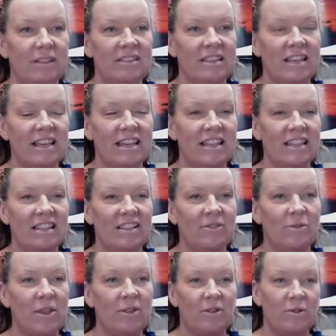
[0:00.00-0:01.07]
It's like
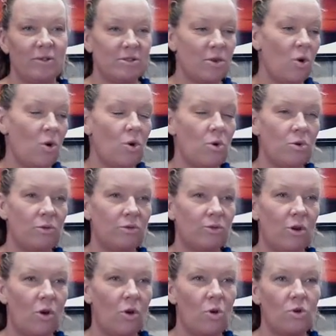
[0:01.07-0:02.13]
whether it was whole
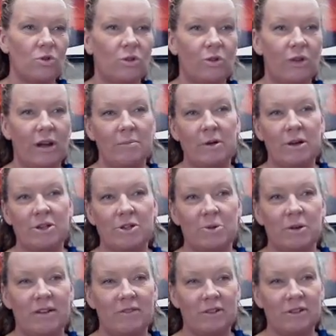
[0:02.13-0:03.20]
cranberries or
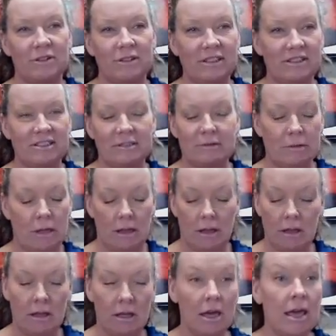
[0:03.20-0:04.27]
whatever. It's
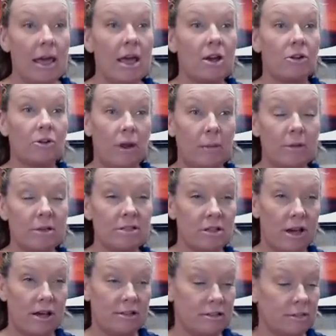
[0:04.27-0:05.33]
cranberry
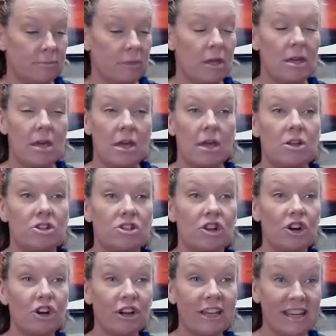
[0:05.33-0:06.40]
sauce,
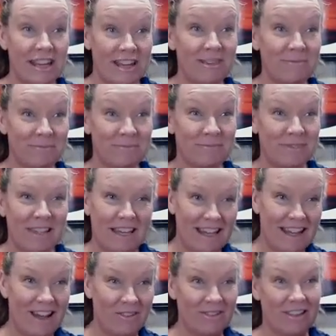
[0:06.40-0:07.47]
turkey.
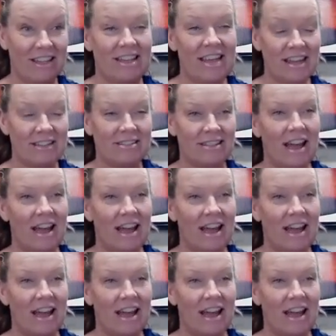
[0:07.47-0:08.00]
I was like, yes.